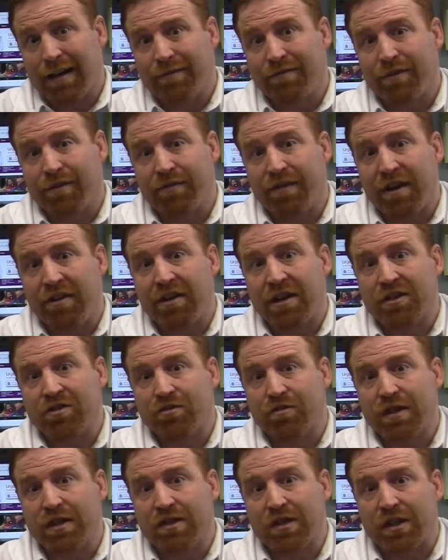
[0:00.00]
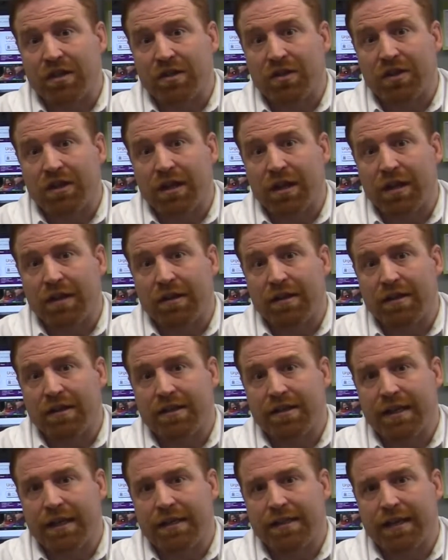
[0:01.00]
For various reasons, the
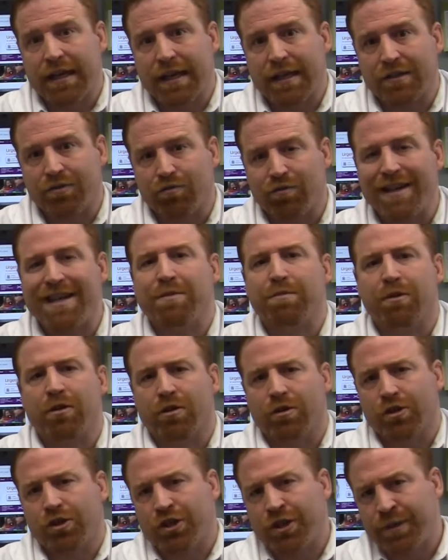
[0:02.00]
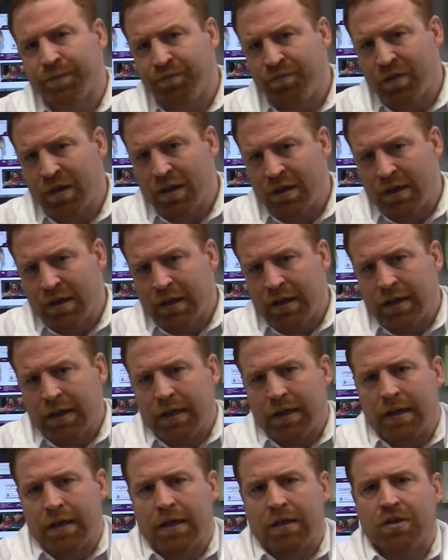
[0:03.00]
disease has reemerged.
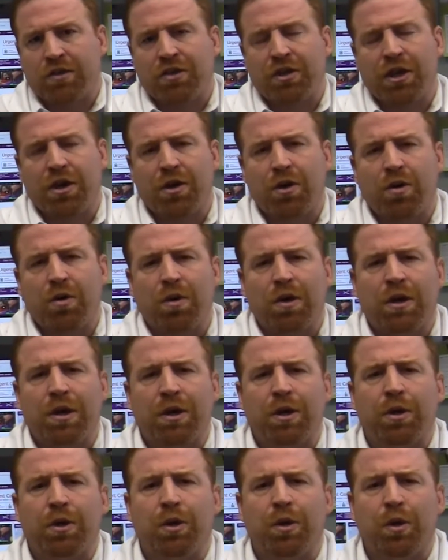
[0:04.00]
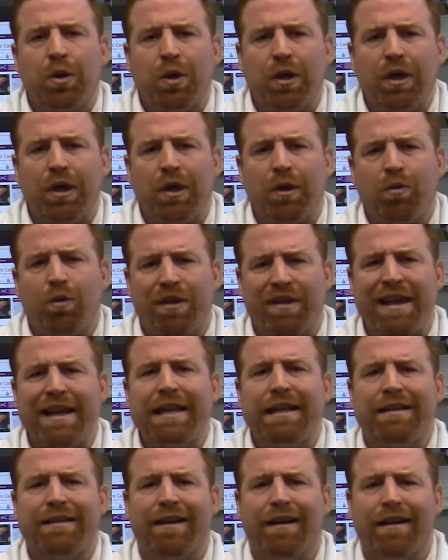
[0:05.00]
So with
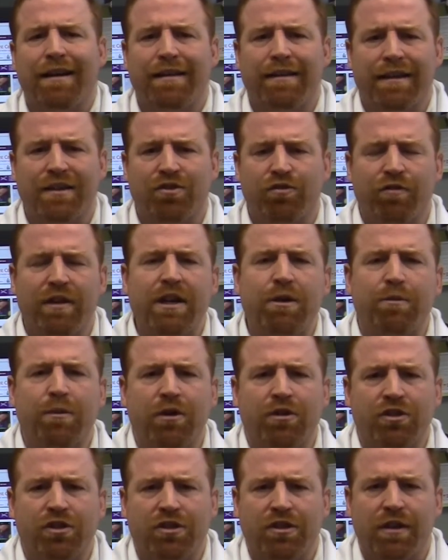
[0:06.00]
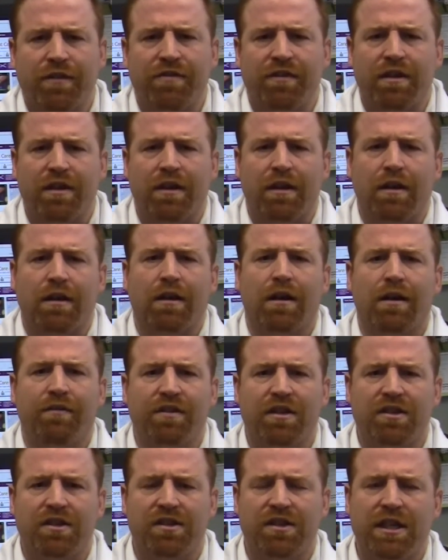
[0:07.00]
any luck, this reemergence of
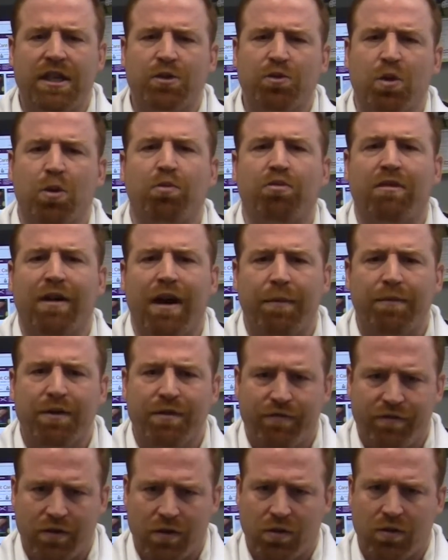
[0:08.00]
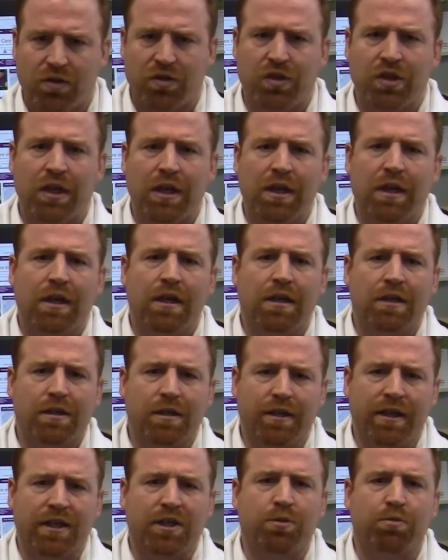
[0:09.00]
the disease will prompt folks
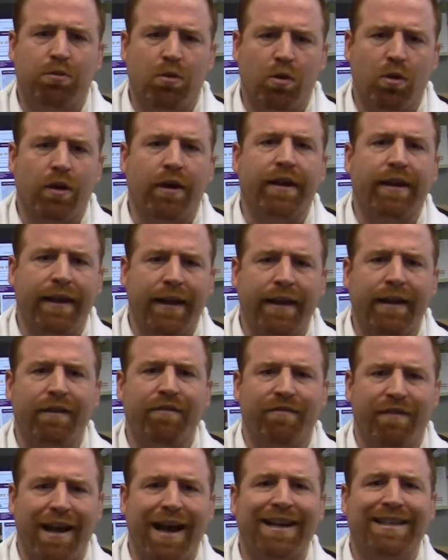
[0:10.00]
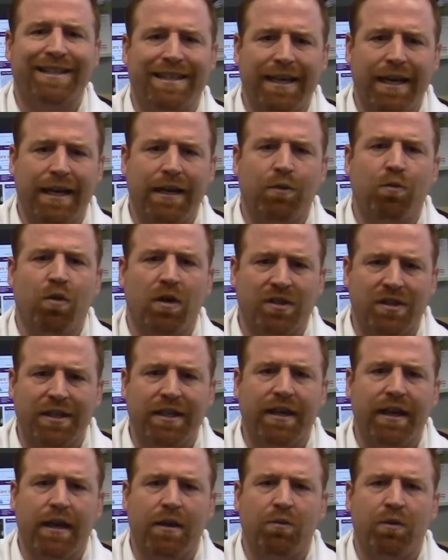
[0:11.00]
to explore getting vaccinated once
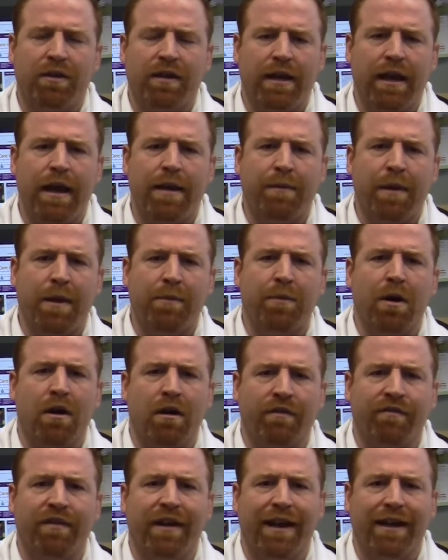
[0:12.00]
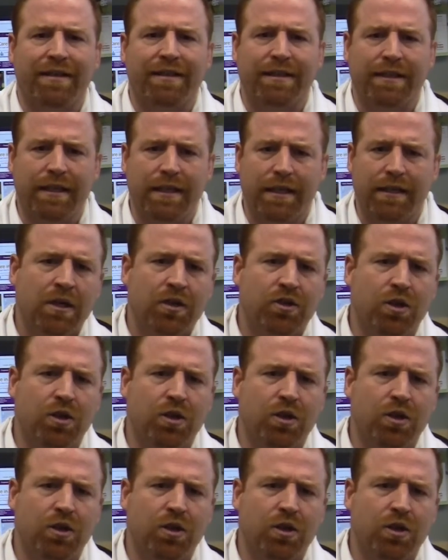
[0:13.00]
again with the MMR vaccine.